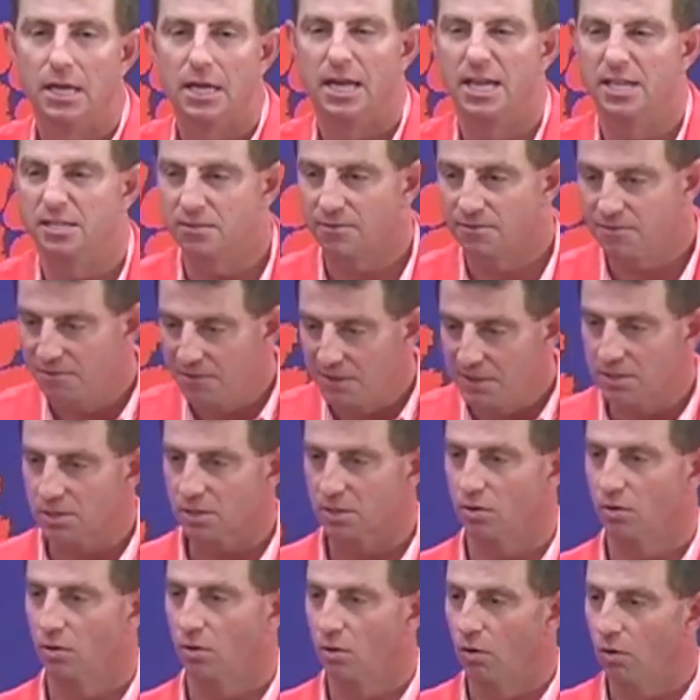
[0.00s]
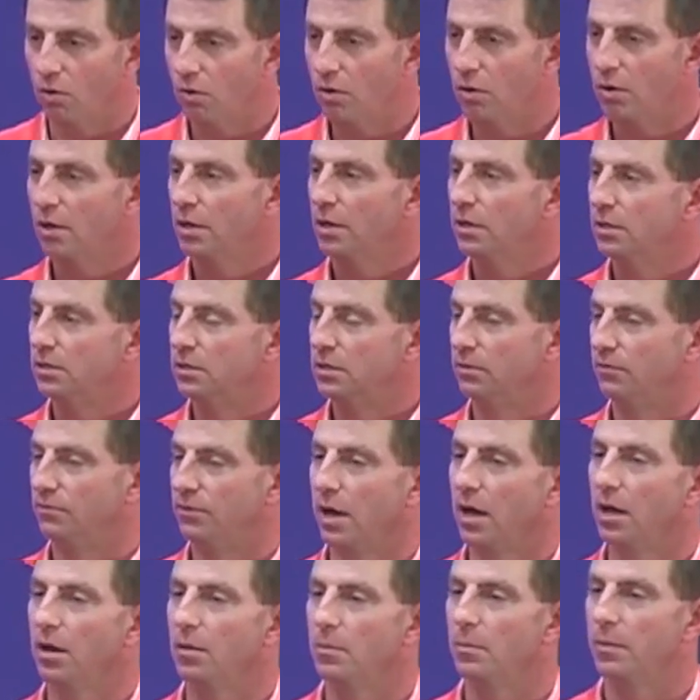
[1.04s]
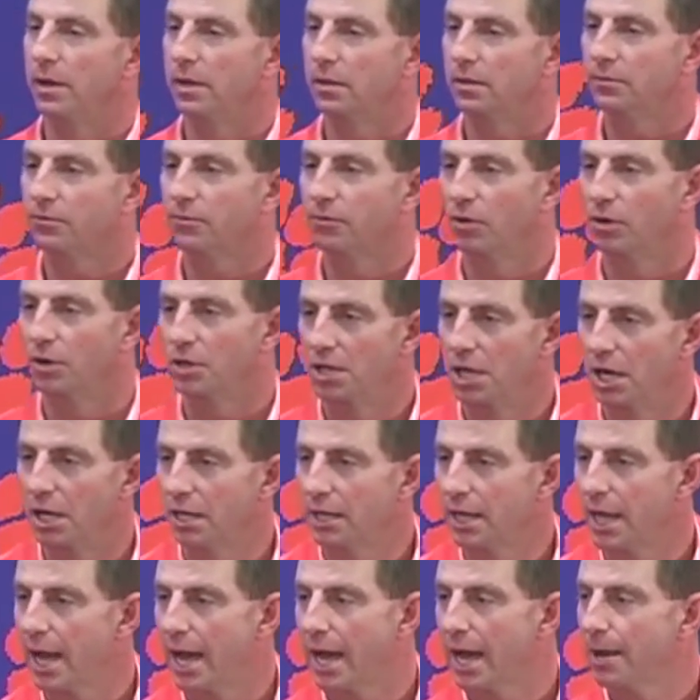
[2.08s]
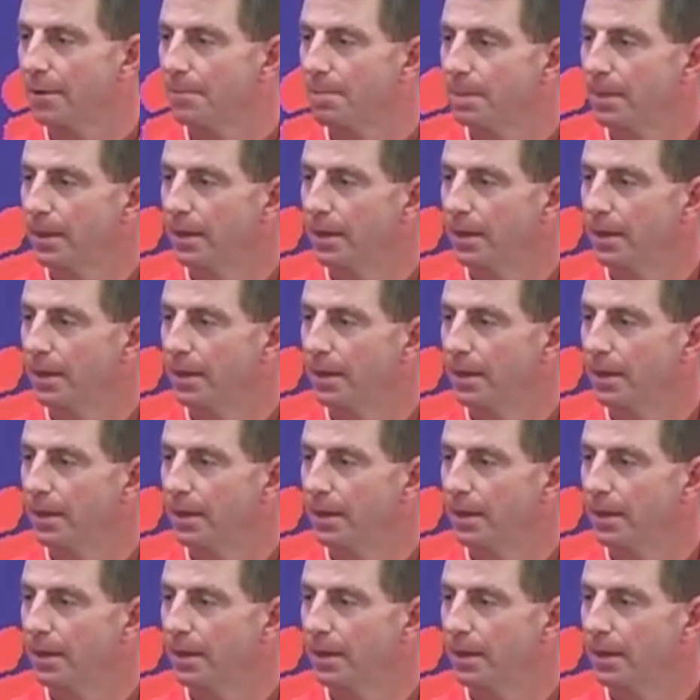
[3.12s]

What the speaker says: physical development for a young guy.